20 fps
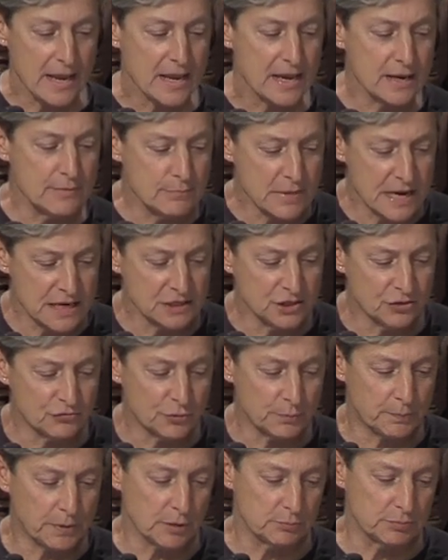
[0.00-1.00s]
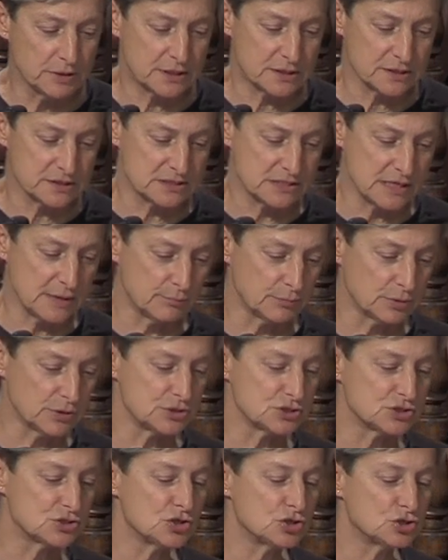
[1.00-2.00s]
In many of the public
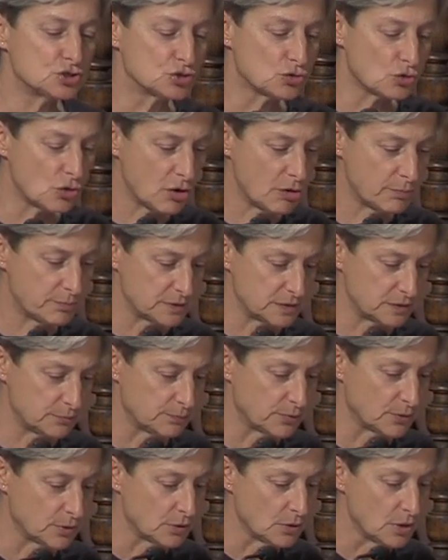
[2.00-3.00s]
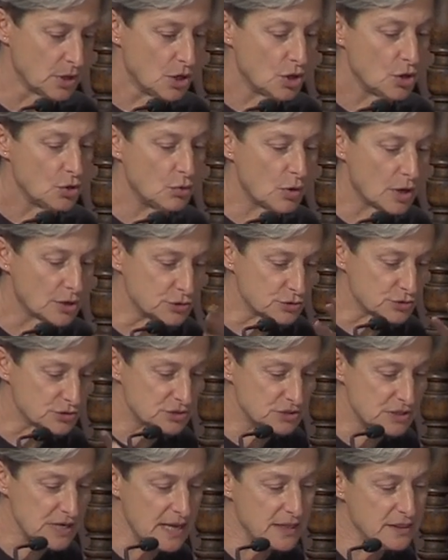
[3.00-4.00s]
assemblies that draw people who
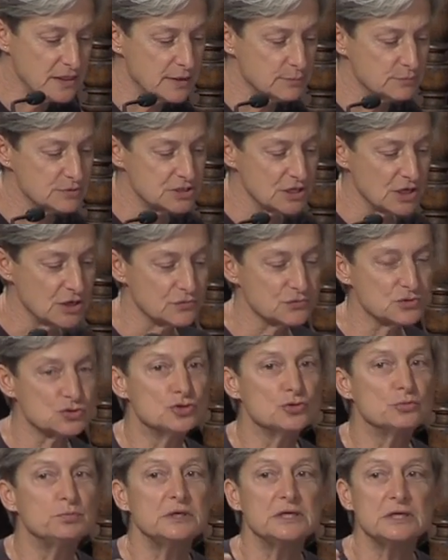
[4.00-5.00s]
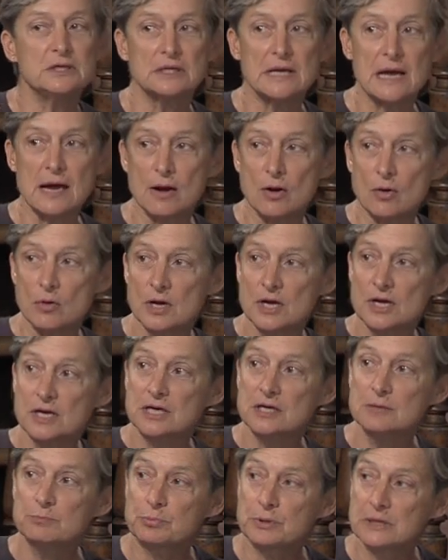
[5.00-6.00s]
understand themselves to be now
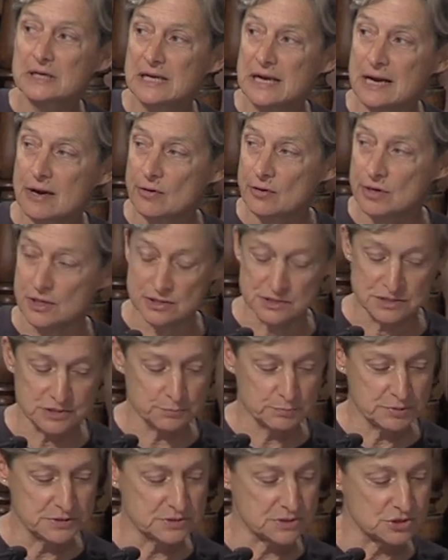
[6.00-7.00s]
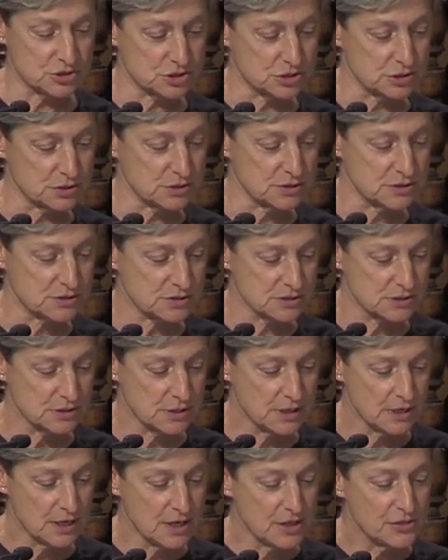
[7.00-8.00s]
in precarious positions,
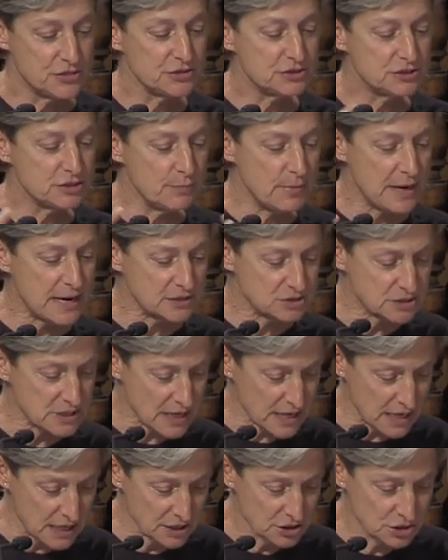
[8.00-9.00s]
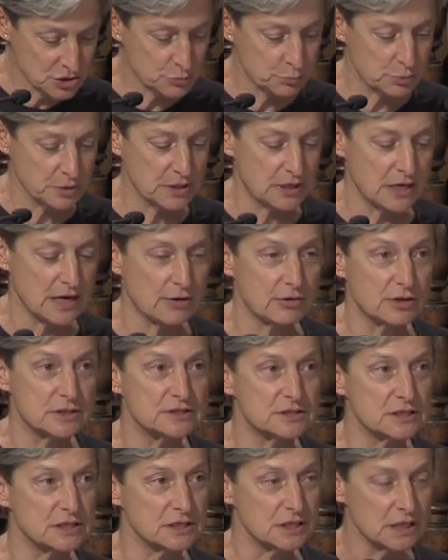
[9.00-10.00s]
the demand to end
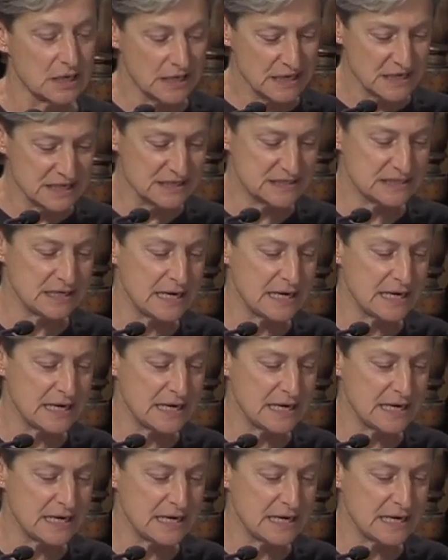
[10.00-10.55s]
precarity is